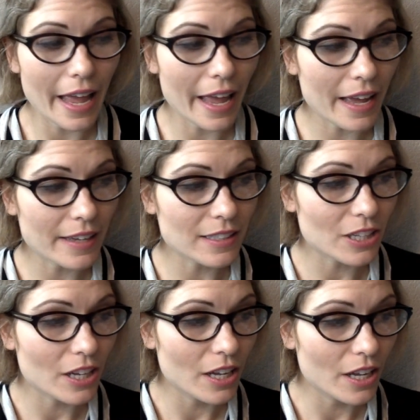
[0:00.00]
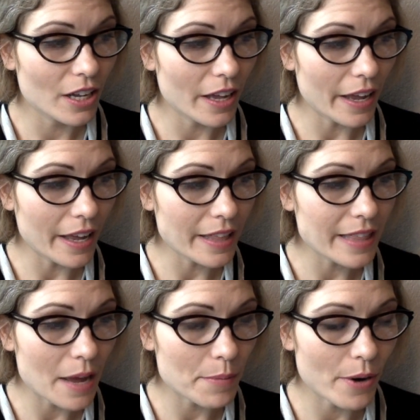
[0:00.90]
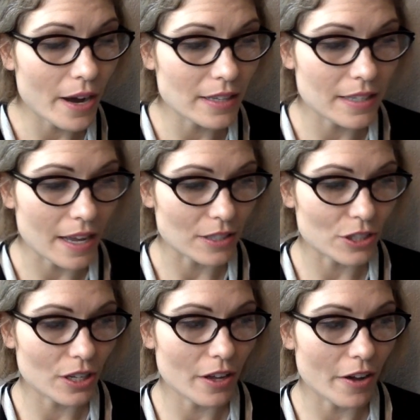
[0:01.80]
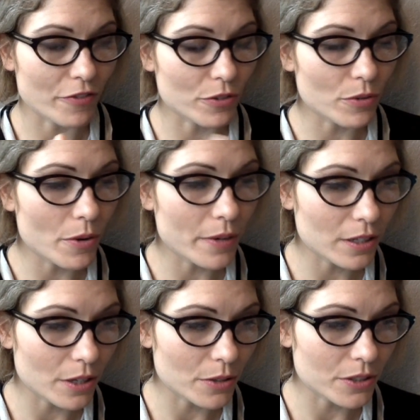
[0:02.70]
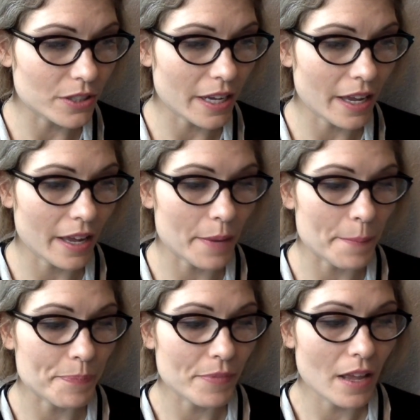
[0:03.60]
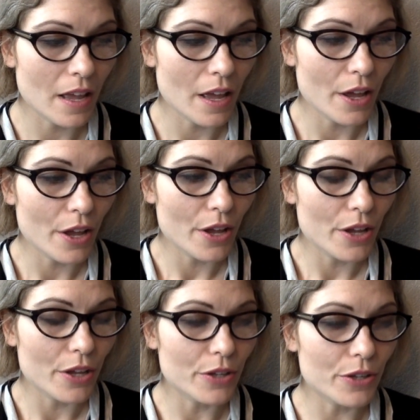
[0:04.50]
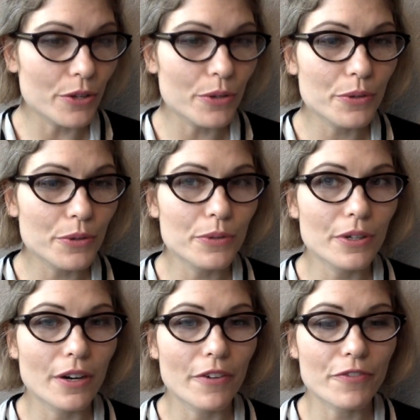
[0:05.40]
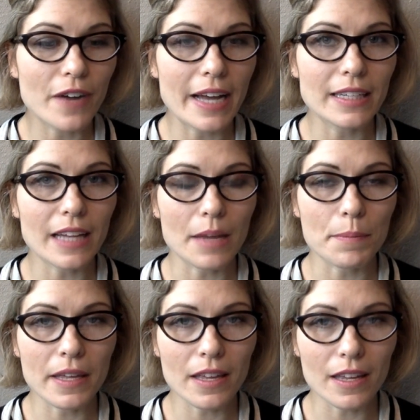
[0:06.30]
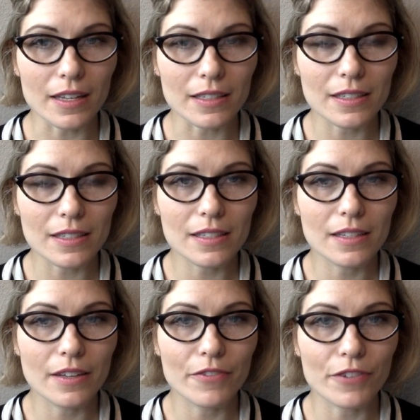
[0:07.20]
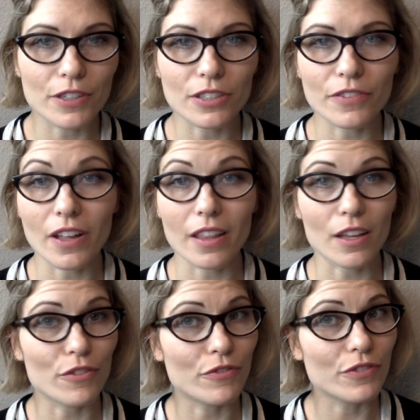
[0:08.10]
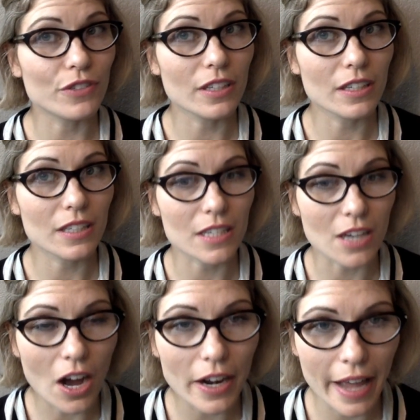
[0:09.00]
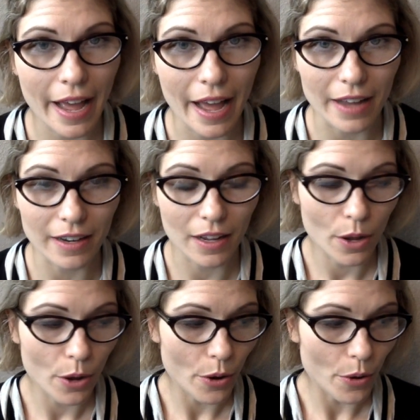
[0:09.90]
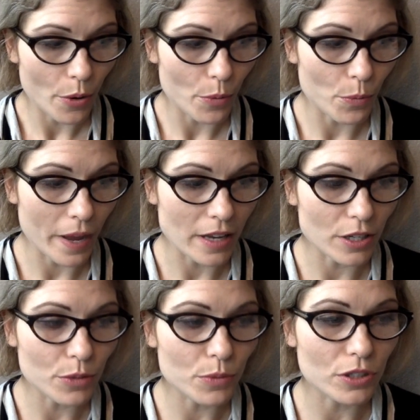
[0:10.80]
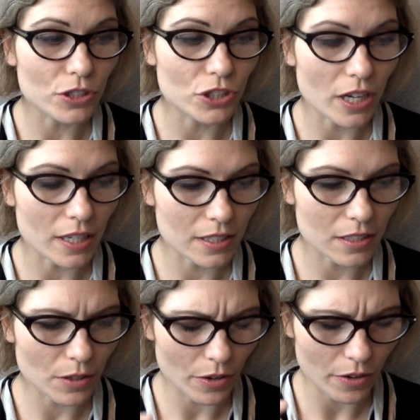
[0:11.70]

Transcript: And in that process of growing closer to him, you find a peace, first of all, that you've not had when you were just